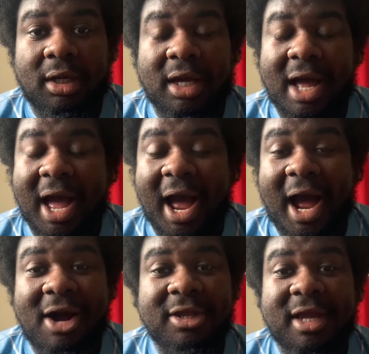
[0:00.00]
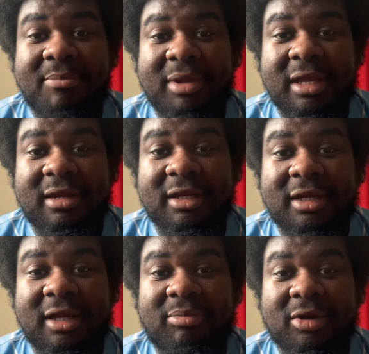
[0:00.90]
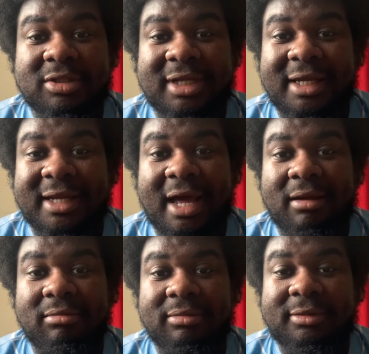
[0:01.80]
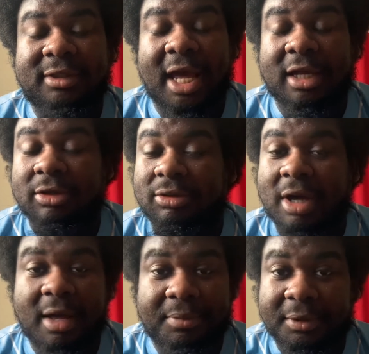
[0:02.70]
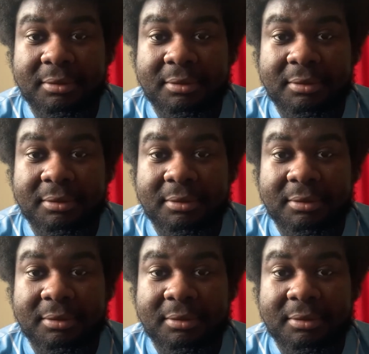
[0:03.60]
How you get beaten in your near post like that, that cannot happen.